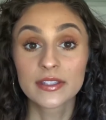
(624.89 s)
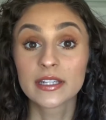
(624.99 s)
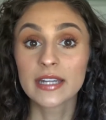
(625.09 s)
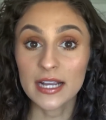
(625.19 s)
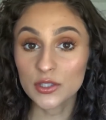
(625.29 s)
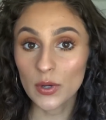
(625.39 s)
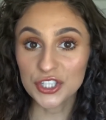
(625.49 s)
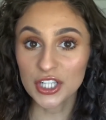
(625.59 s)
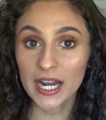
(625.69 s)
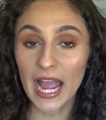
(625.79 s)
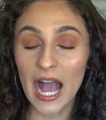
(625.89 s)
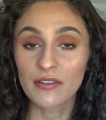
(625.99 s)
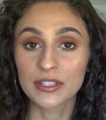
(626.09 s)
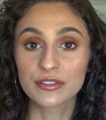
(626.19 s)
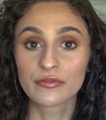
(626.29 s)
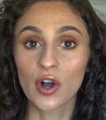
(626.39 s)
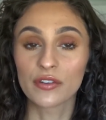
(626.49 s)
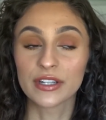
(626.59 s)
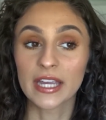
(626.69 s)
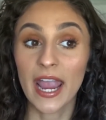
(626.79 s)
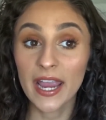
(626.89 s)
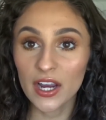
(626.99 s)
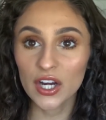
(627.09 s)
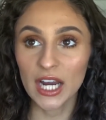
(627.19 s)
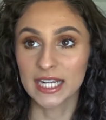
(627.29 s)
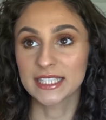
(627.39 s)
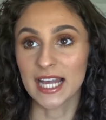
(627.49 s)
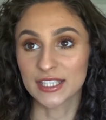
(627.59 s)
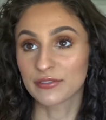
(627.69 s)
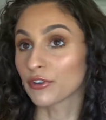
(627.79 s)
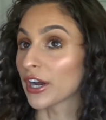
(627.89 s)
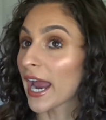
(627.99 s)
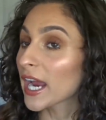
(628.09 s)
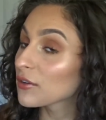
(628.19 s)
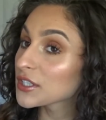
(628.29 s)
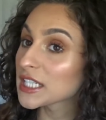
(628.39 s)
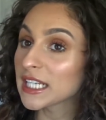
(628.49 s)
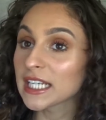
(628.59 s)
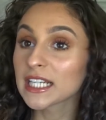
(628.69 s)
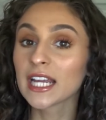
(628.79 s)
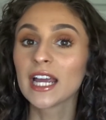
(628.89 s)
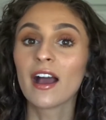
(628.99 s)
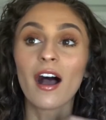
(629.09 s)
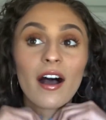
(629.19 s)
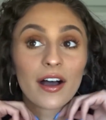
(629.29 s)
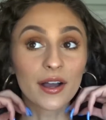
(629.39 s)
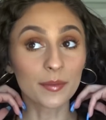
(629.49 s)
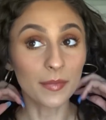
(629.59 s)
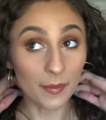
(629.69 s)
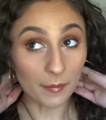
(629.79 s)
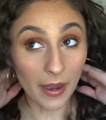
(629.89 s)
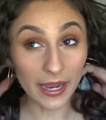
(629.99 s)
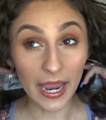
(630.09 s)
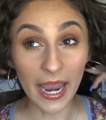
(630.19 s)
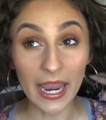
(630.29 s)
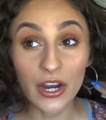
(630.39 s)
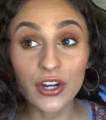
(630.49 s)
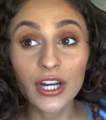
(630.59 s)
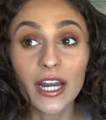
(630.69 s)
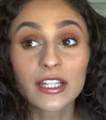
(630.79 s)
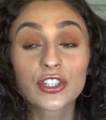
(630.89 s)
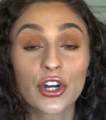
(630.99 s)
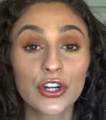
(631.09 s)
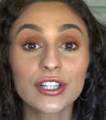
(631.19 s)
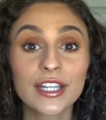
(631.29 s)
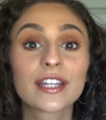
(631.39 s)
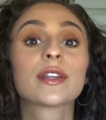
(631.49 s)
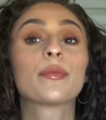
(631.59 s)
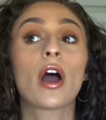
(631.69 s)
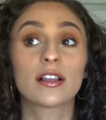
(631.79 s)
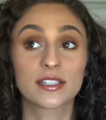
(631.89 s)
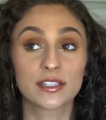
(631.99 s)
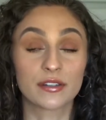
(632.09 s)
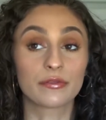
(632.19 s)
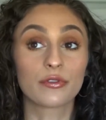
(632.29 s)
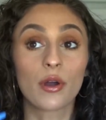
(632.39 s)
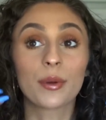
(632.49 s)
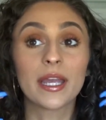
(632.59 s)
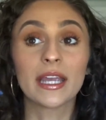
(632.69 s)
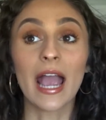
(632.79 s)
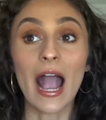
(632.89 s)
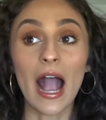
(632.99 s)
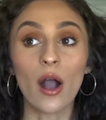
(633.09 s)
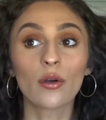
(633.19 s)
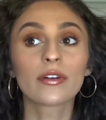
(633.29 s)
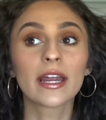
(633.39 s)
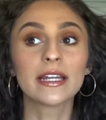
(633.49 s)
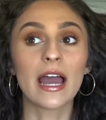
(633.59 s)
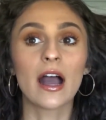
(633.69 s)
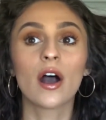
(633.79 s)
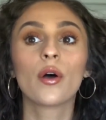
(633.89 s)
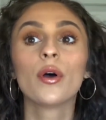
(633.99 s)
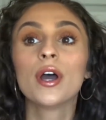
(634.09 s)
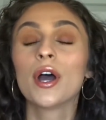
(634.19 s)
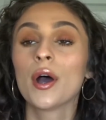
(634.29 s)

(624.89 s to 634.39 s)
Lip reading: The next question I have is involving hair, and it's asking for a hair routine. My hair is currently in the process of growing out right now,